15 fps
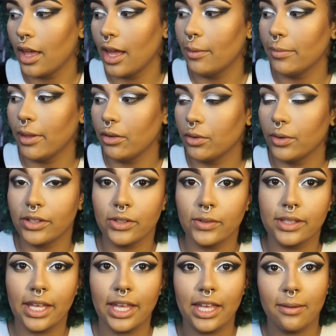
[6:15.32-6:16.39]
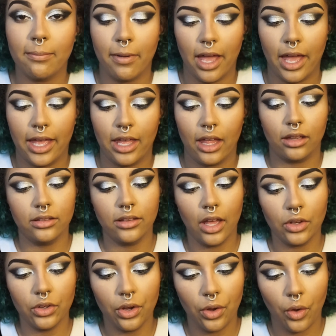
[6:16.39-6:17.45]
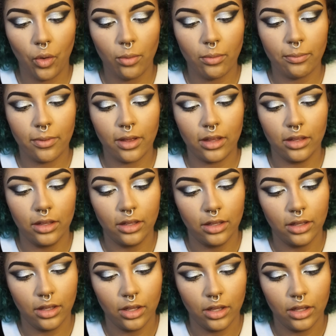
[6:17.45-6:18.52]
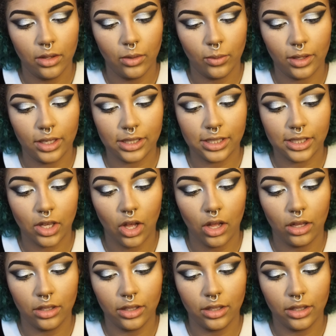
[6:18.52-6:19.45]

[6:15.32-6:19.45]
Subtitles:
I'm now going to take my Lancome, what is this called?